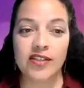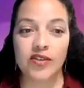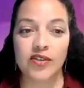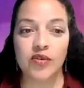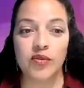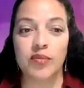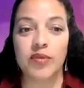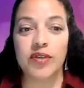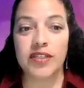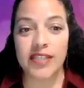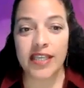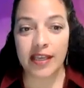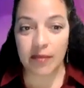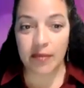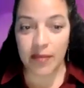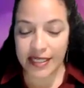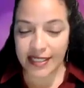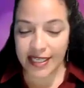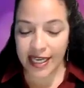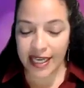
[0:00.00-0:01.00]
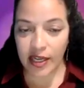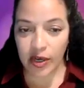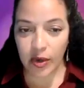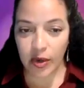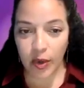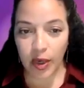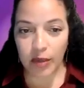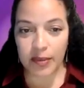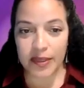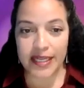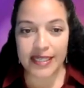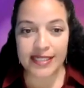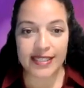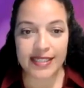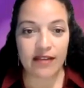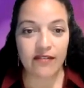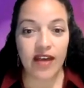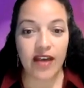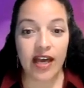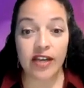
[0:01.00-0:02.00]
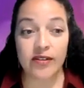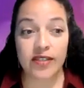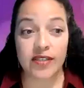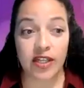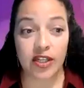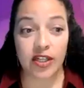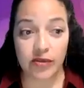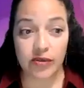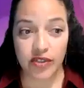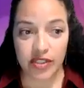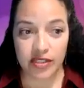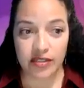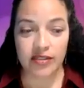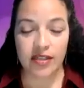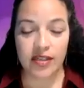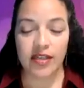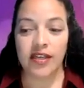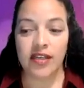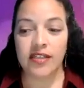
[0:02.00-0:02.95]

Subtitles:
to building and maintaining a workplace that values inclusion,